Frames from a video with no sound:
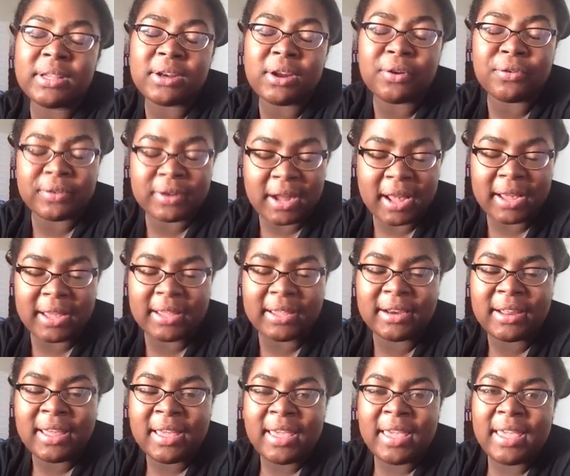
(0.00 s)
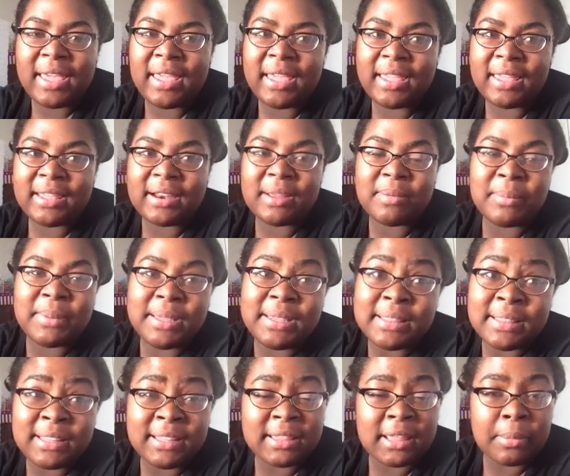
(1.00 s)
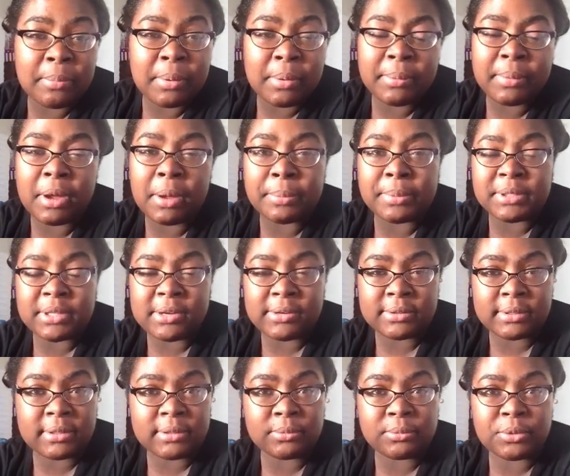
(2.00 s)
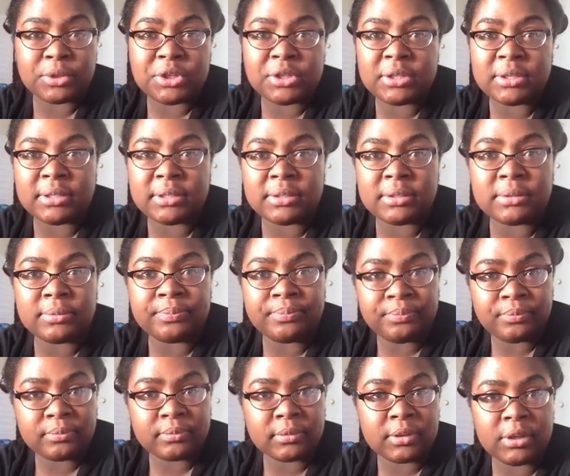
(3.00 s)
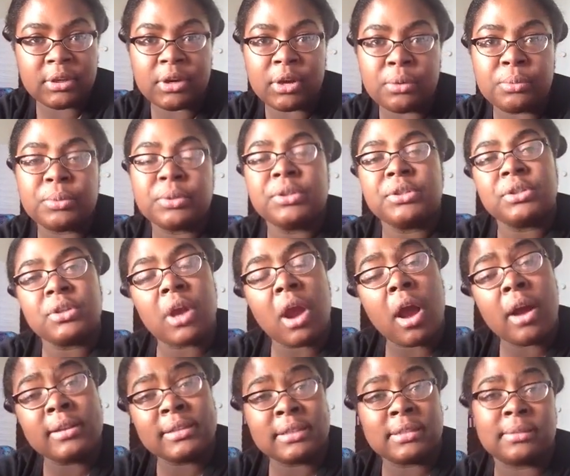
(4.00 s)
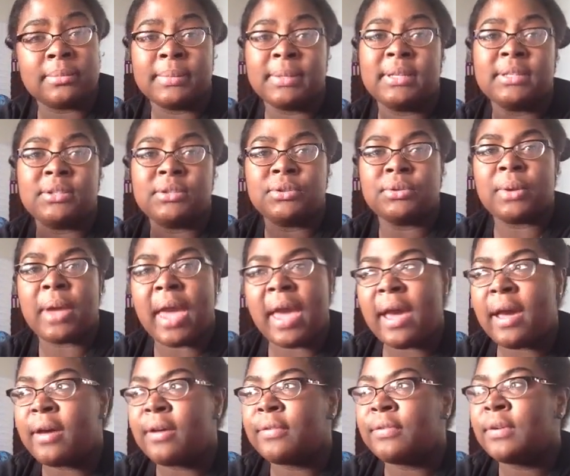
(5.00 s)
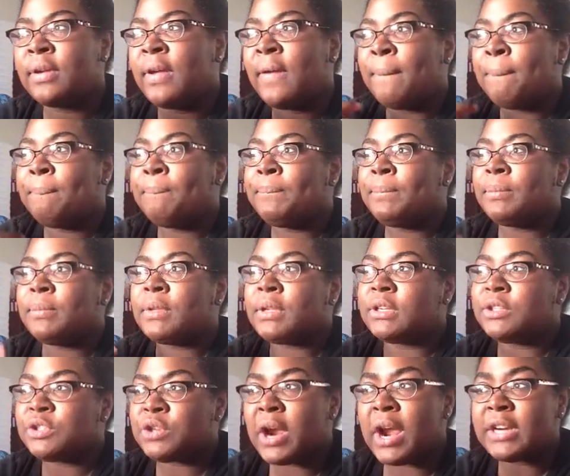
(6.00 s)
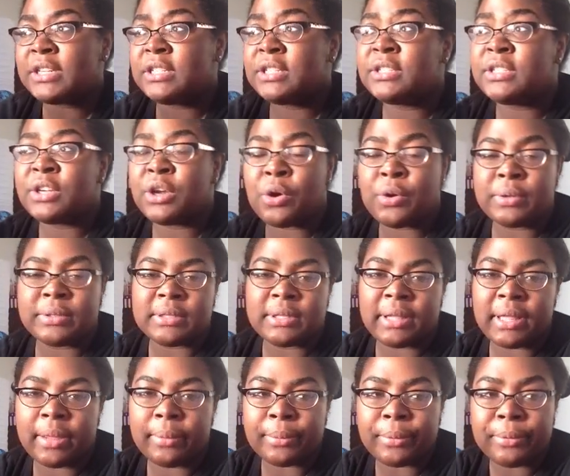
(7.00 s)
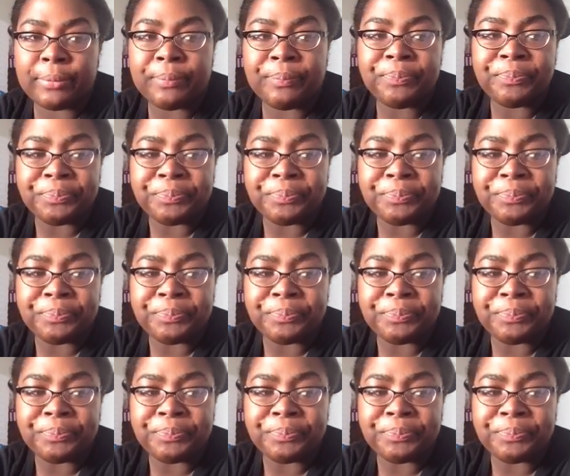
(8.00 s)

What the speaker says: overnight, and immediately they put me on Pitocin, which is, which causes me to have contractions and go into labor.